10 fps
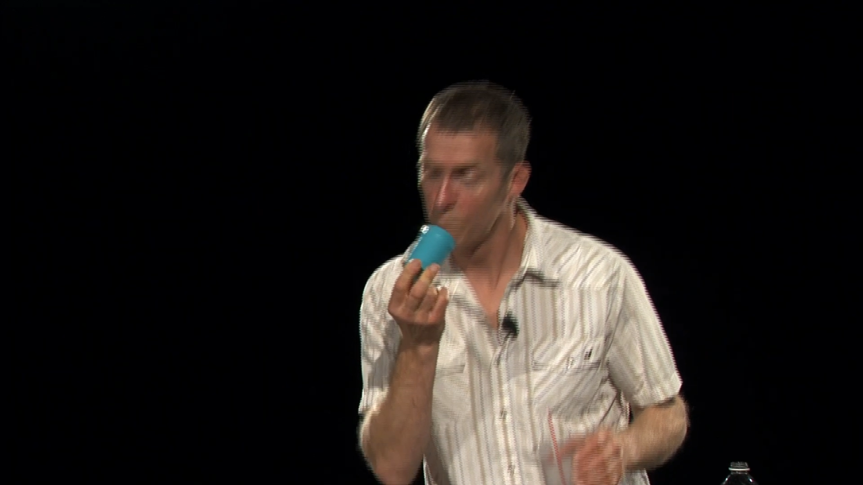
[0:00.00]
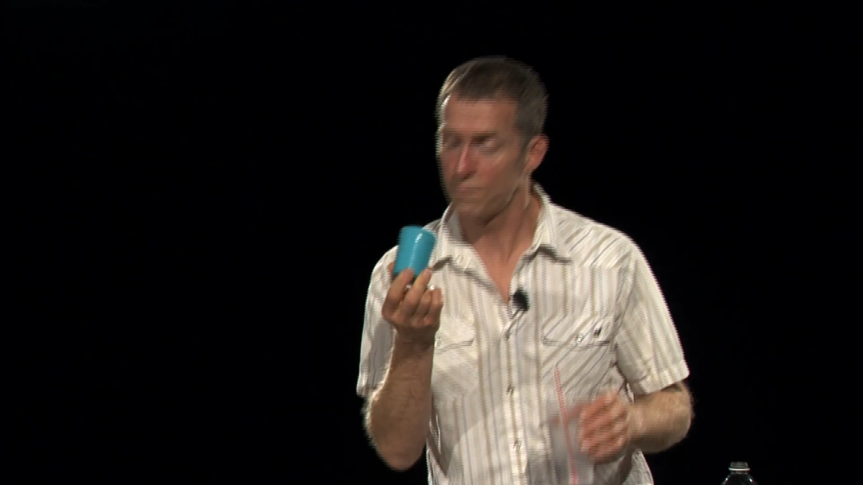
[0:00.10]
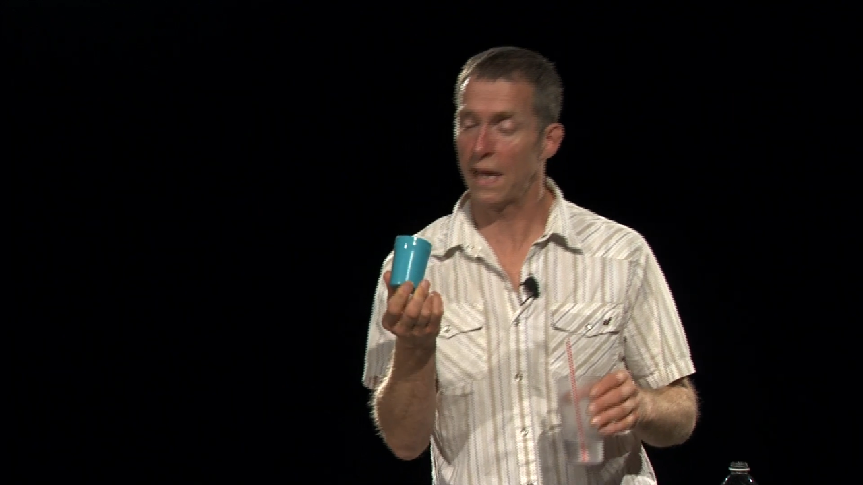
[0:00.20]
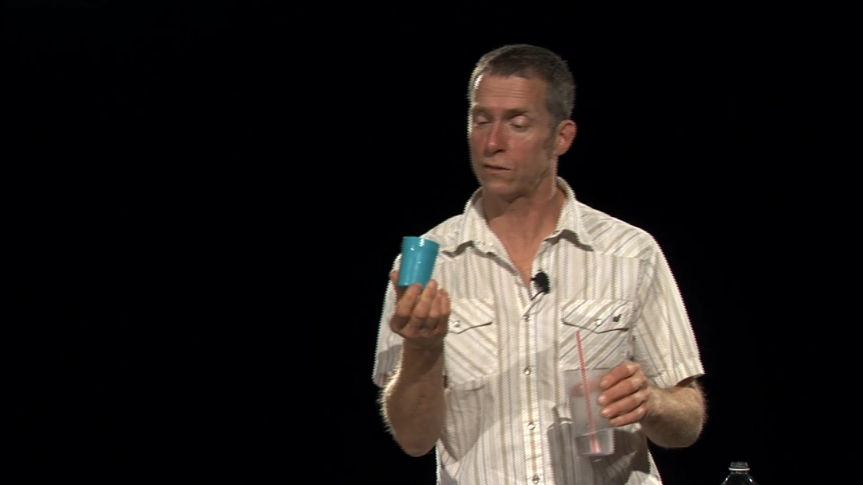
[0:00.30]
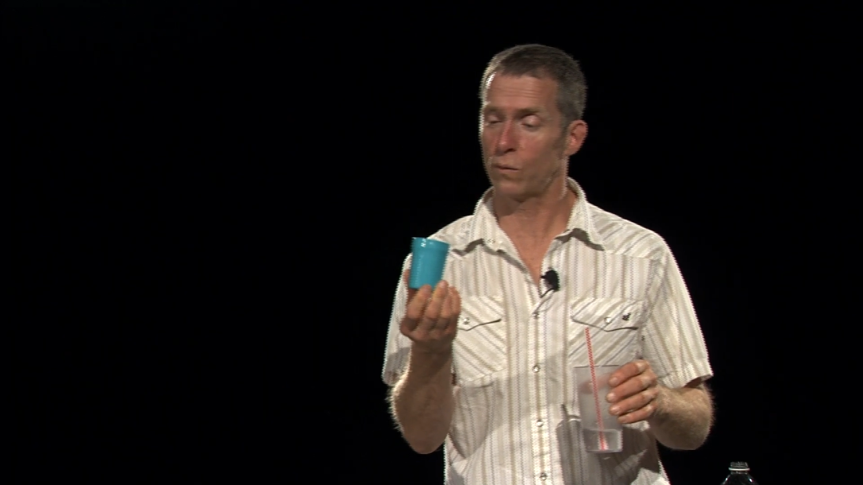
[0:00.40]

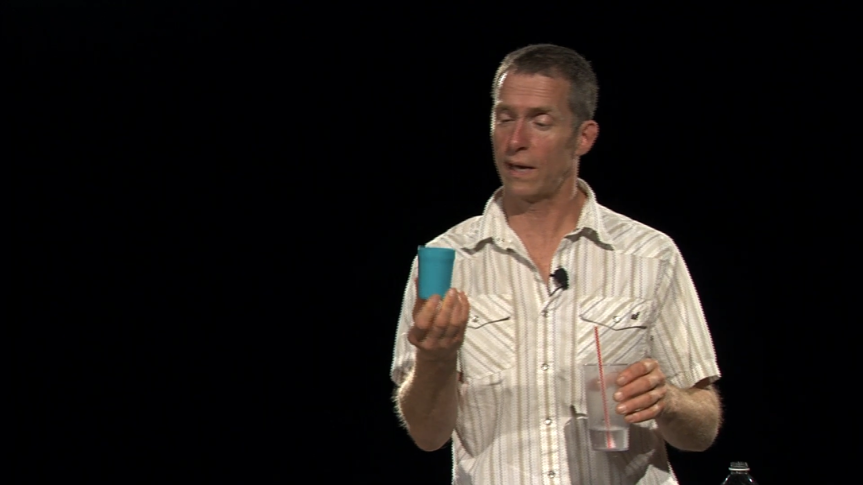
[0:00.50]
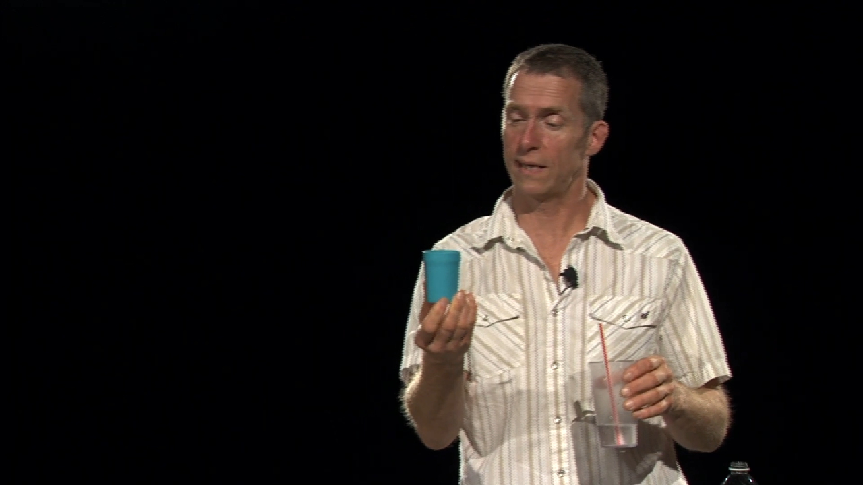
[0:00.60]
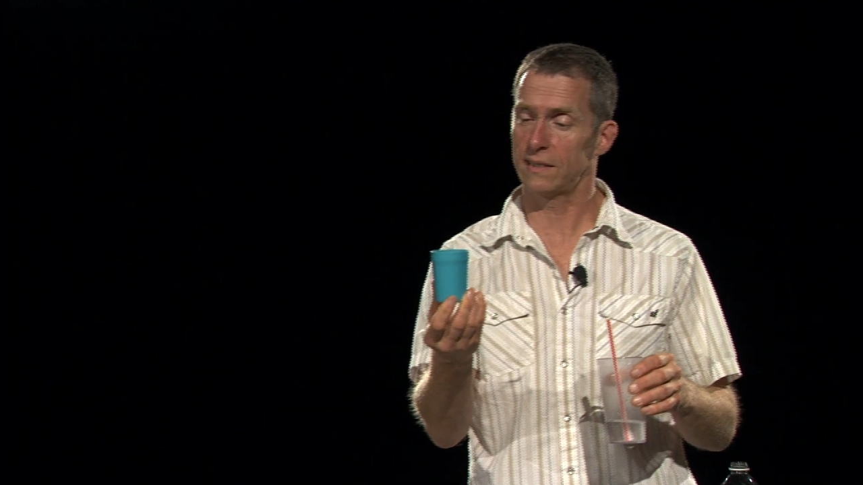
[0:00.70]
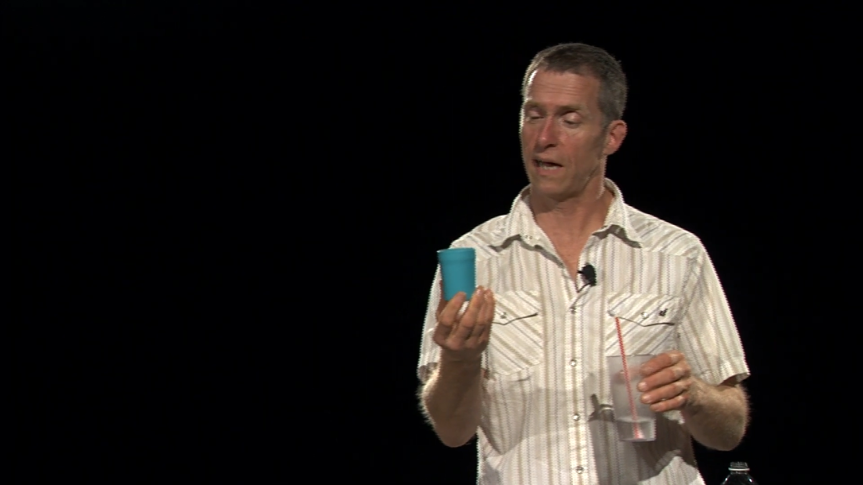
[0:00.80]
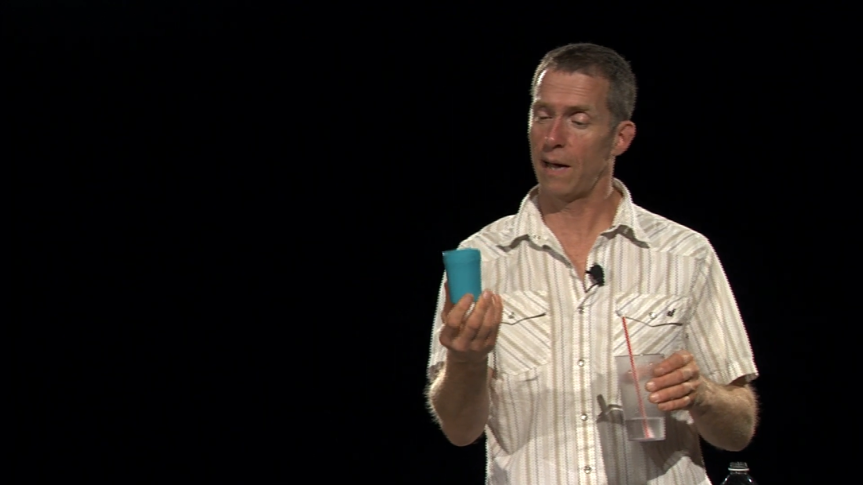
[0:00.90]
That's what
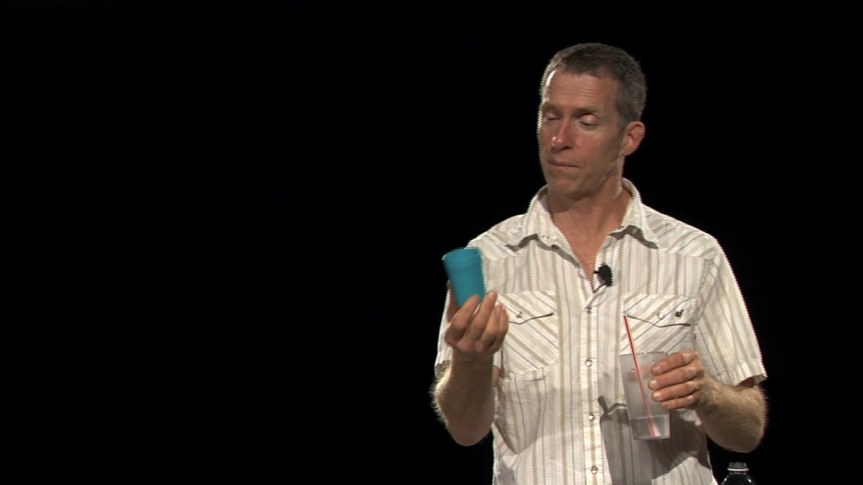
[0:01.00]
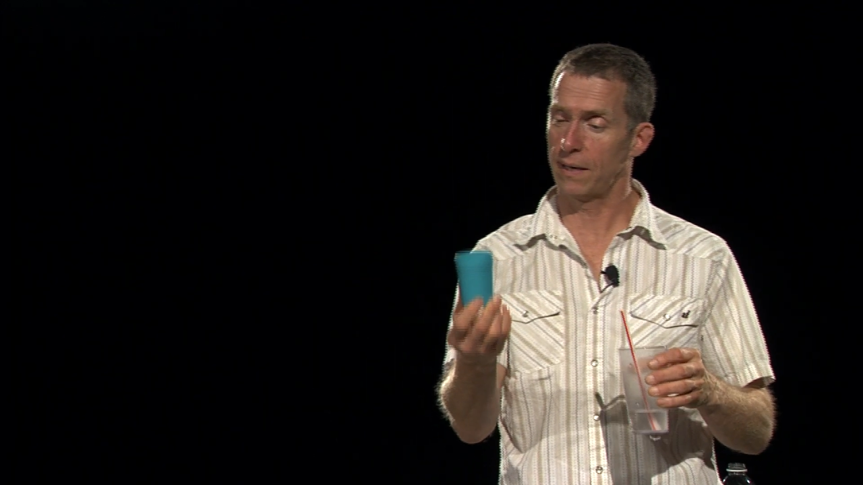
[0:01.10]
has to happen.